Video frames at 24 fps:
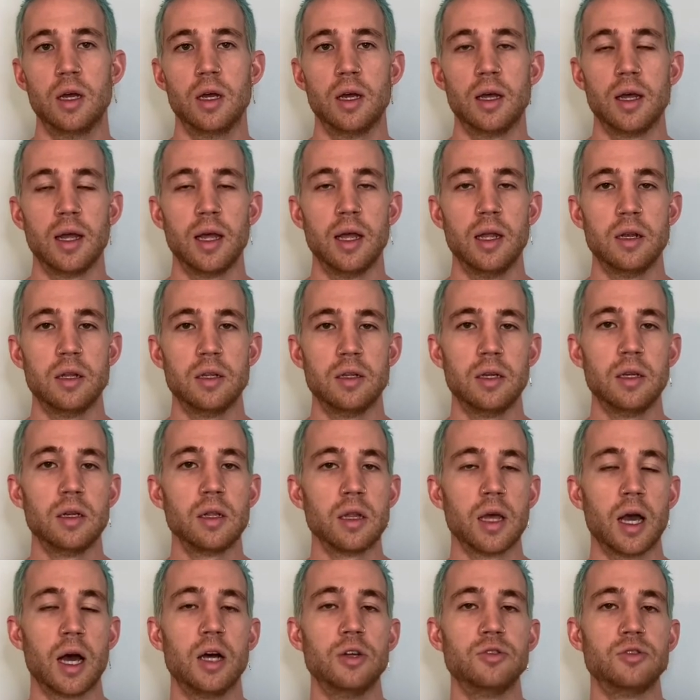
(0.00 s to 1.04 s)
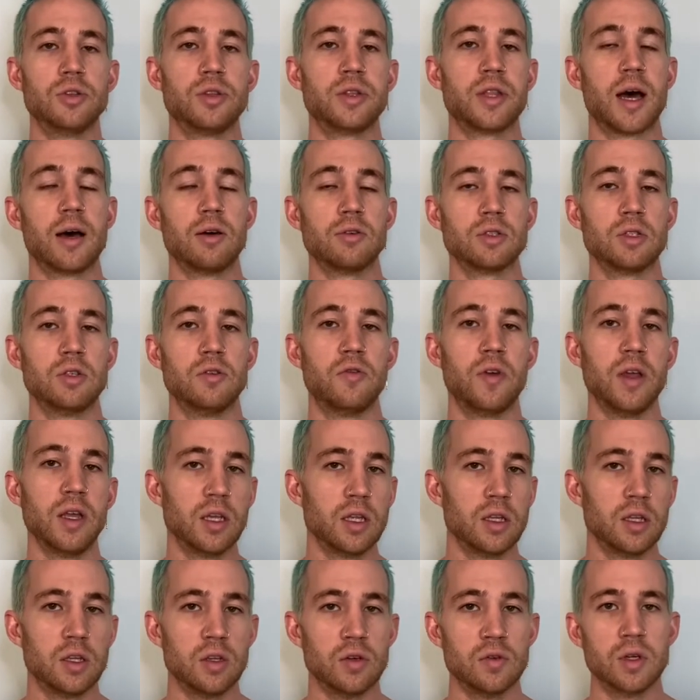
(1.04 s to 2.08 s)
and nearly 100,000
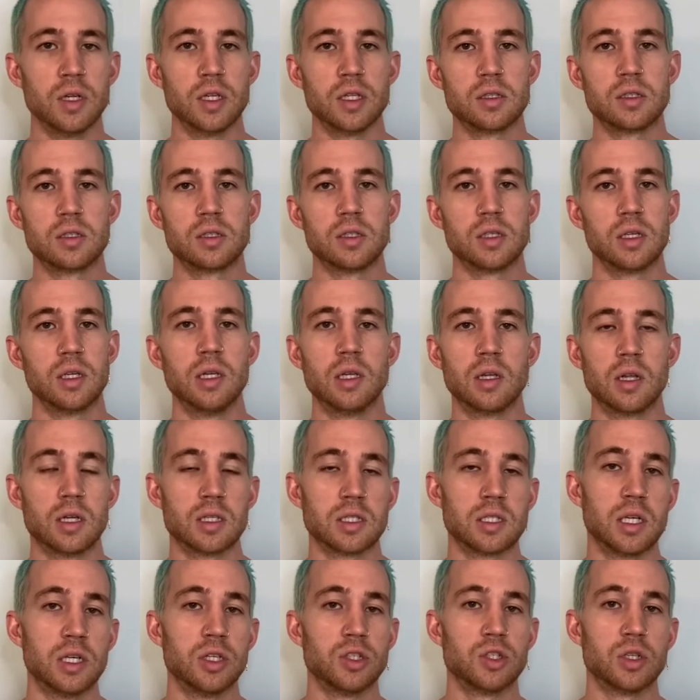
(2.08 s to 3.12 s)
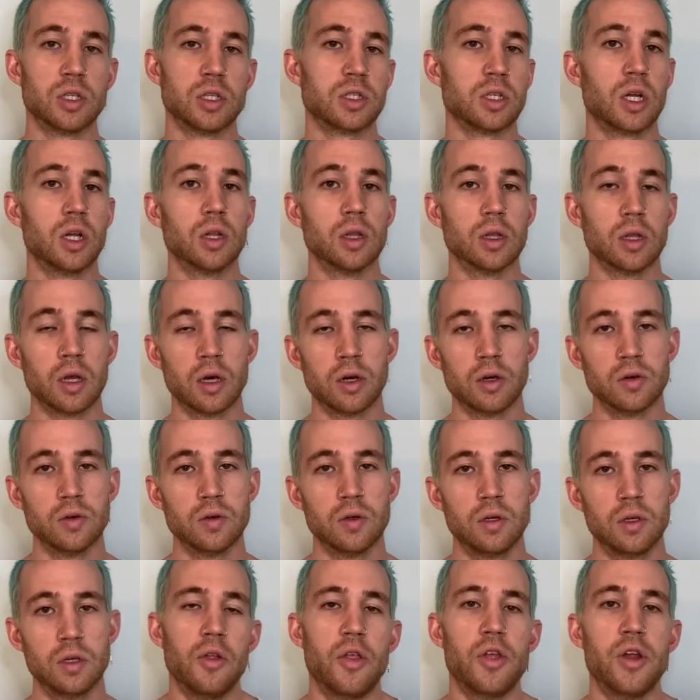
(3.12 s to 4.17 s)
vacant units in Los Angeles alone.
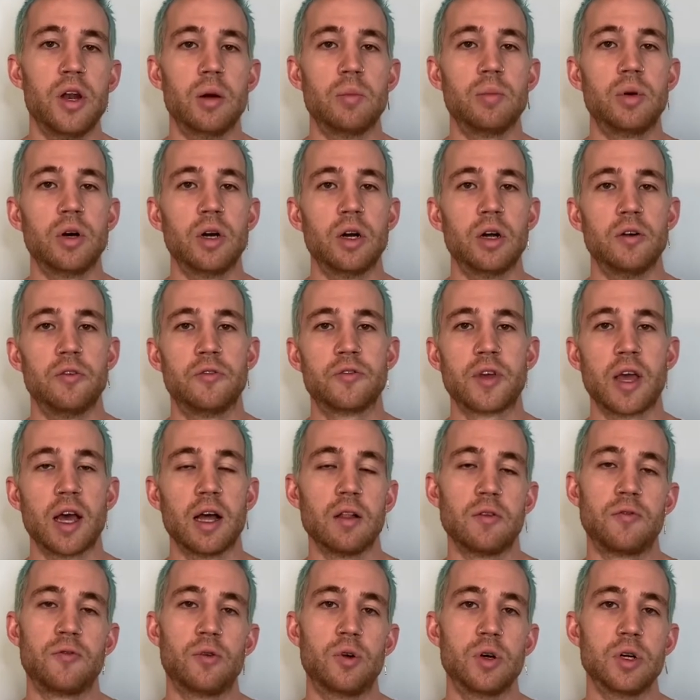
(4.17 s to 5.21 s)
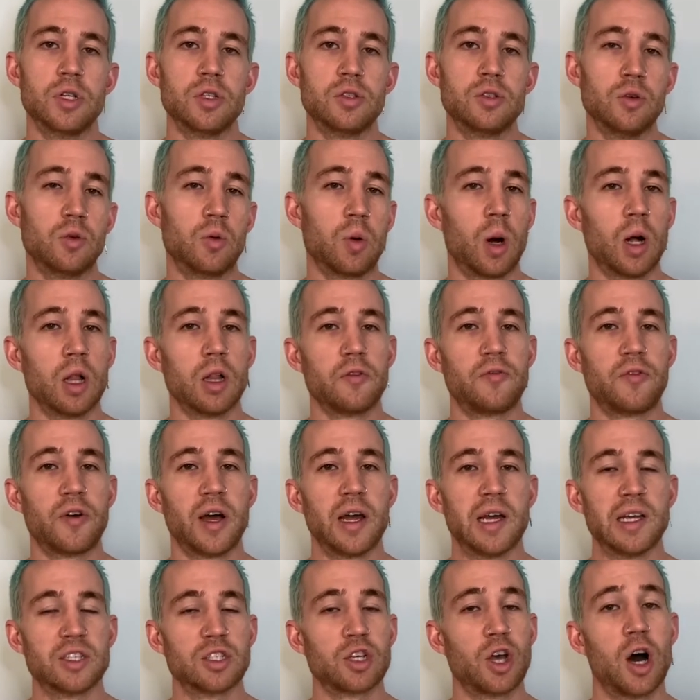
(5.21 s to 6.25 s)
The number of Californians who qualify
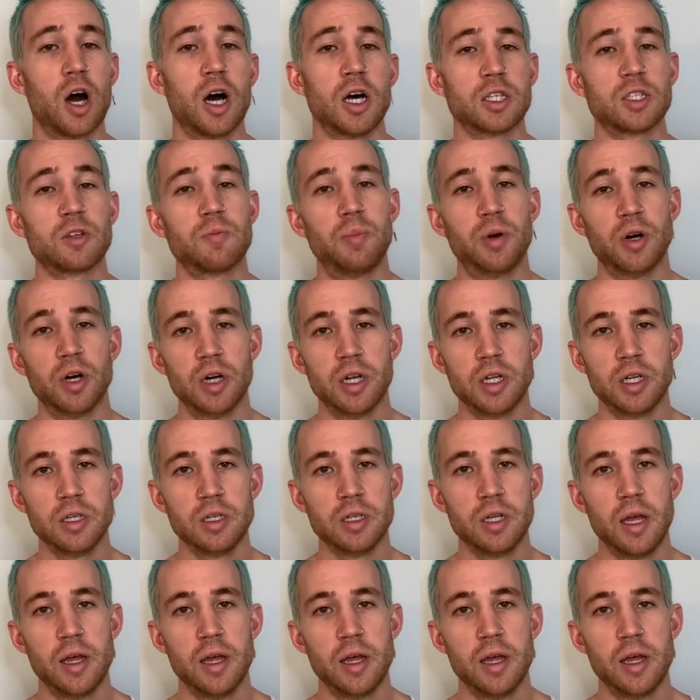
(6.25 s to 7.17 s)
as cost burdened,